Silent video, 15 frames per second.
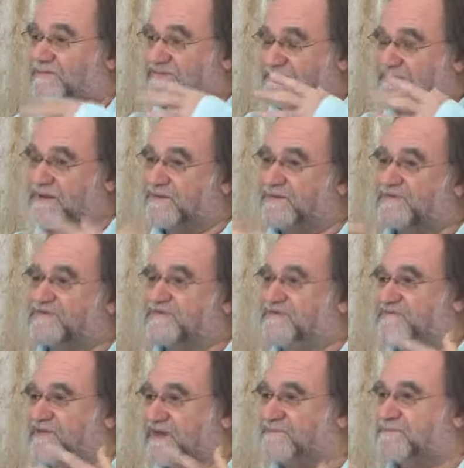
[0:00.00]
somehow it's
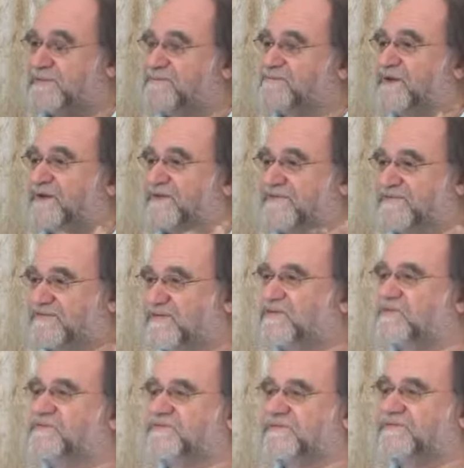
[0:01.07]
developing by
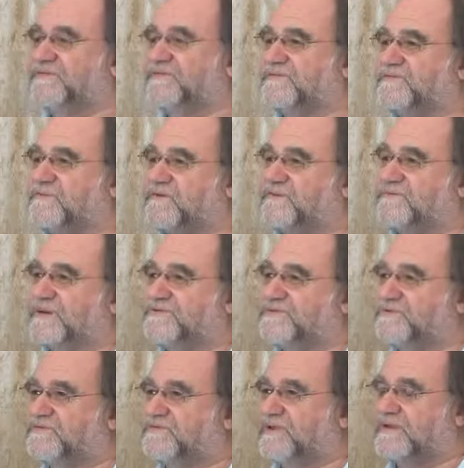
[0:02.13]
itself into very
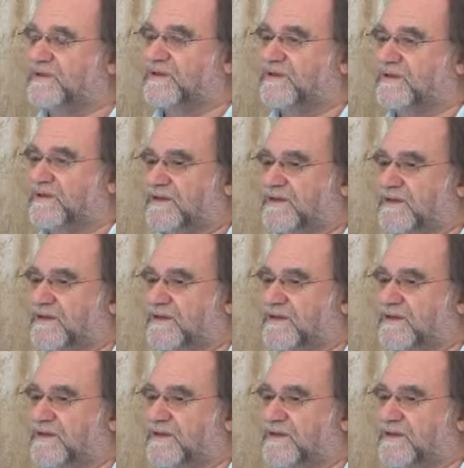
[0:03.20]
much of a